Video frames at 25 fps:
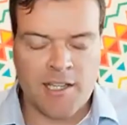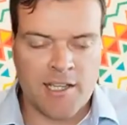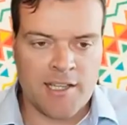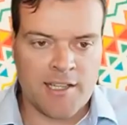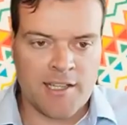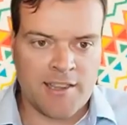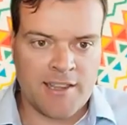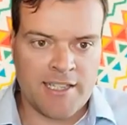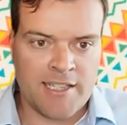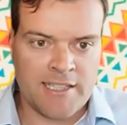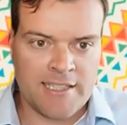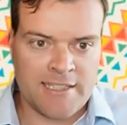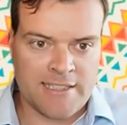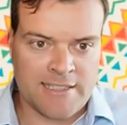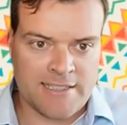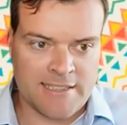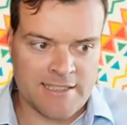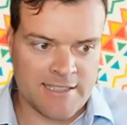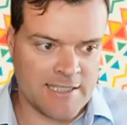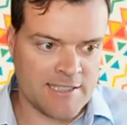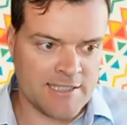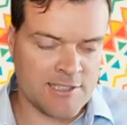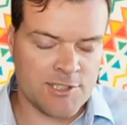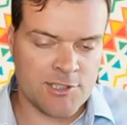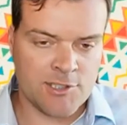think
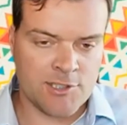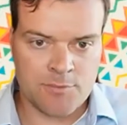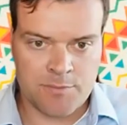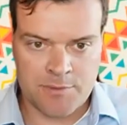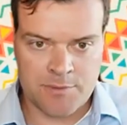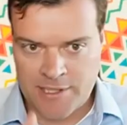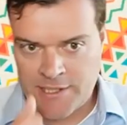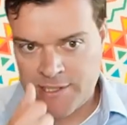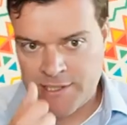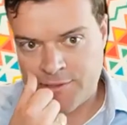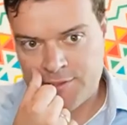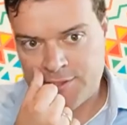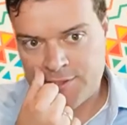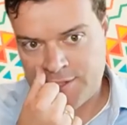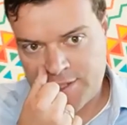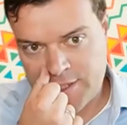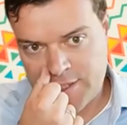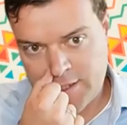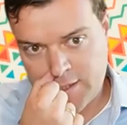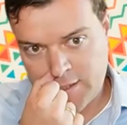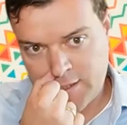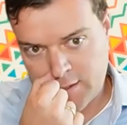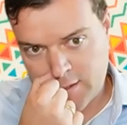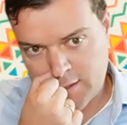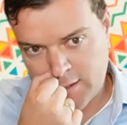that's super
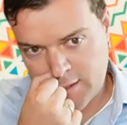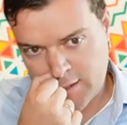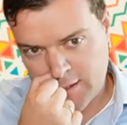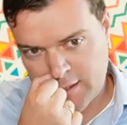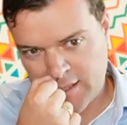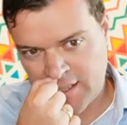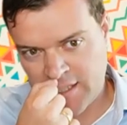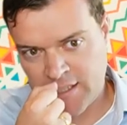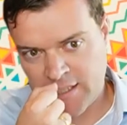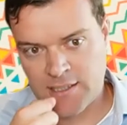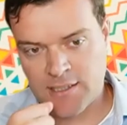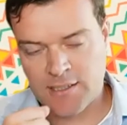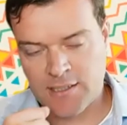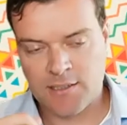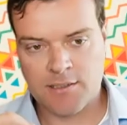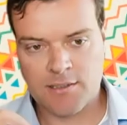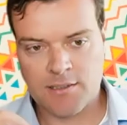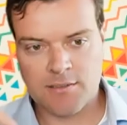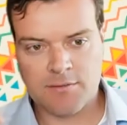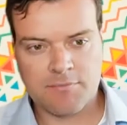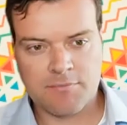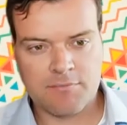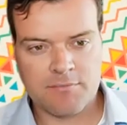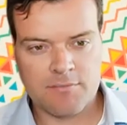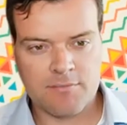interesting. And
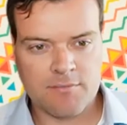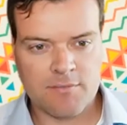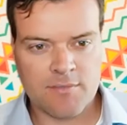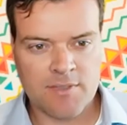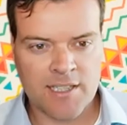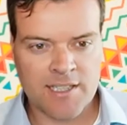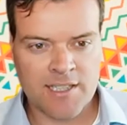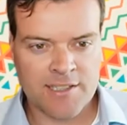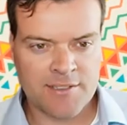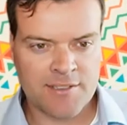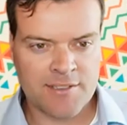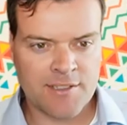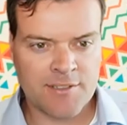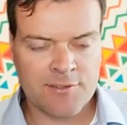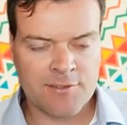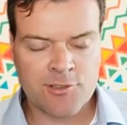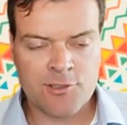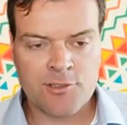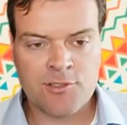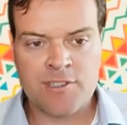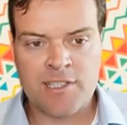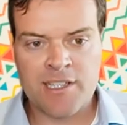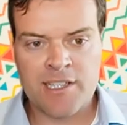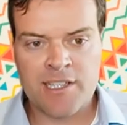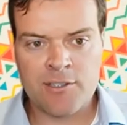like
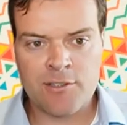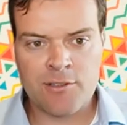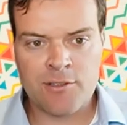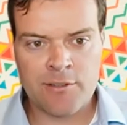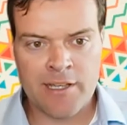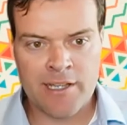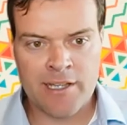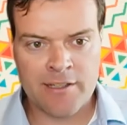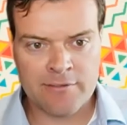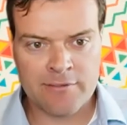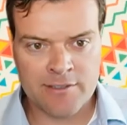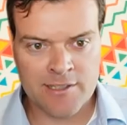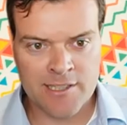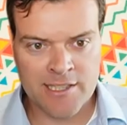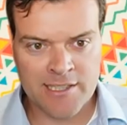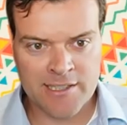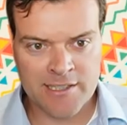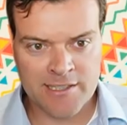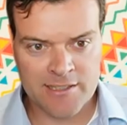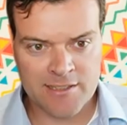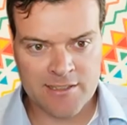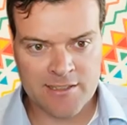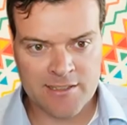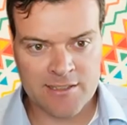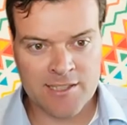today you have
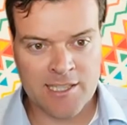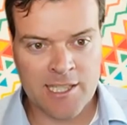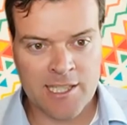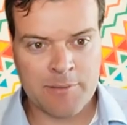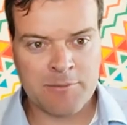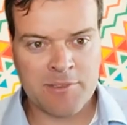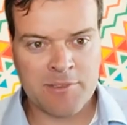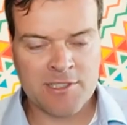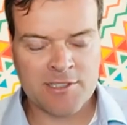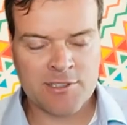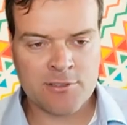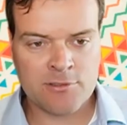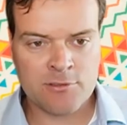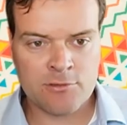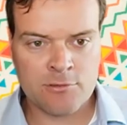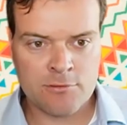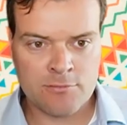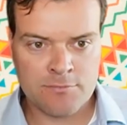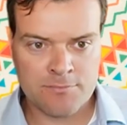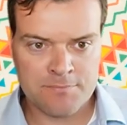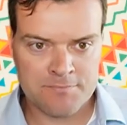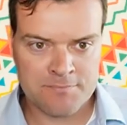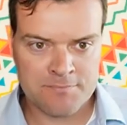like Lambda School.